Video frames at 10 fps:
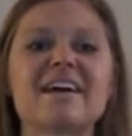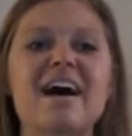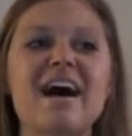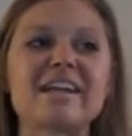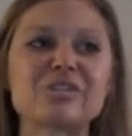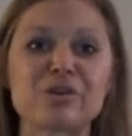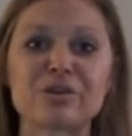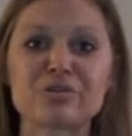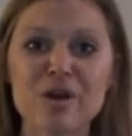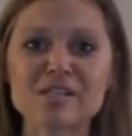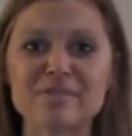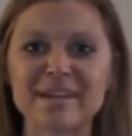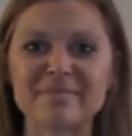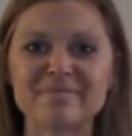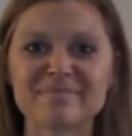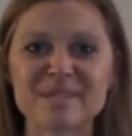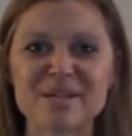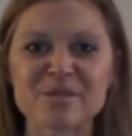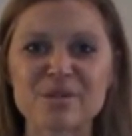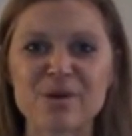I started CrossFit.
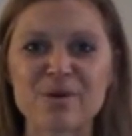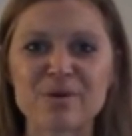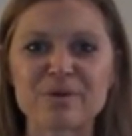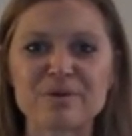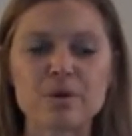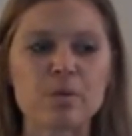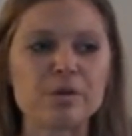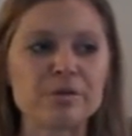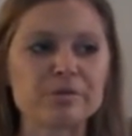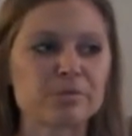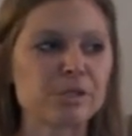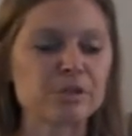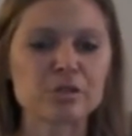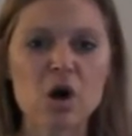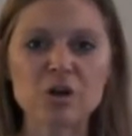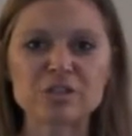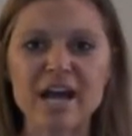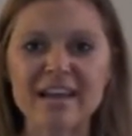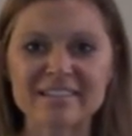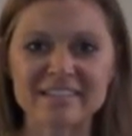So when you when you're a college
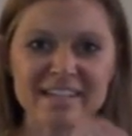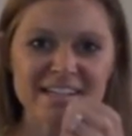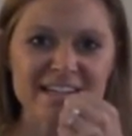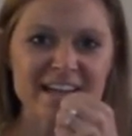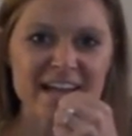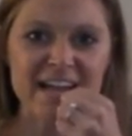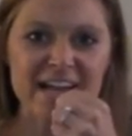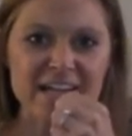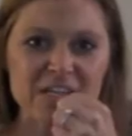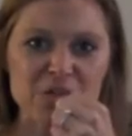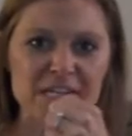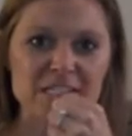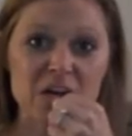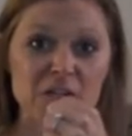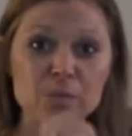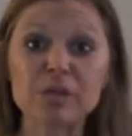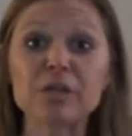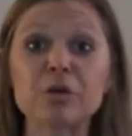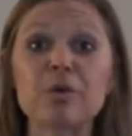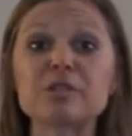athlete and you get done, you really
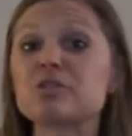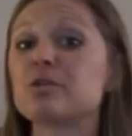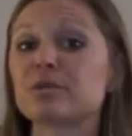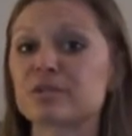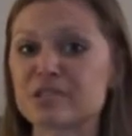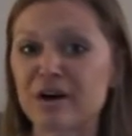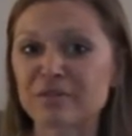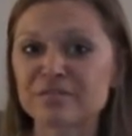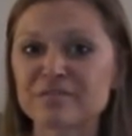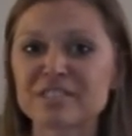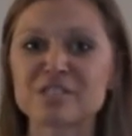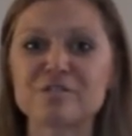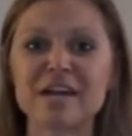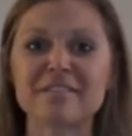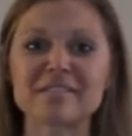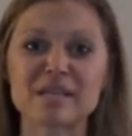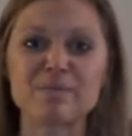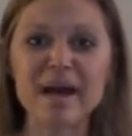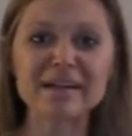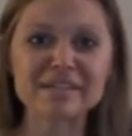don't know what to do with yourself because you've got this
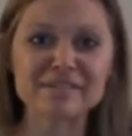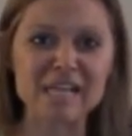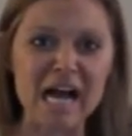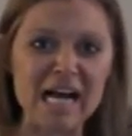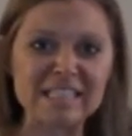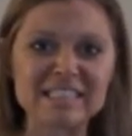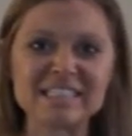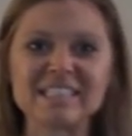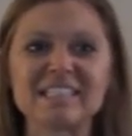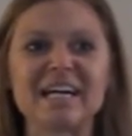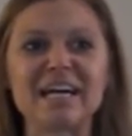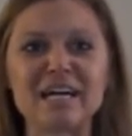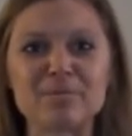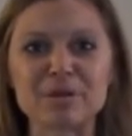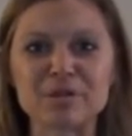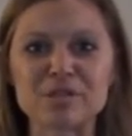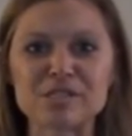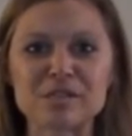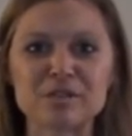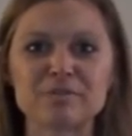competitive side, um, but you're
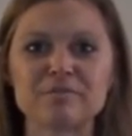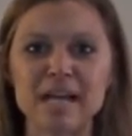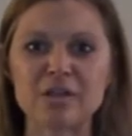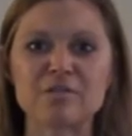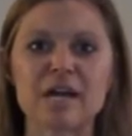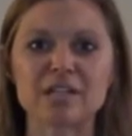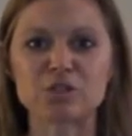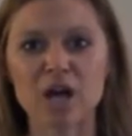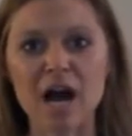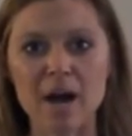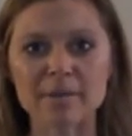still now you've got a job.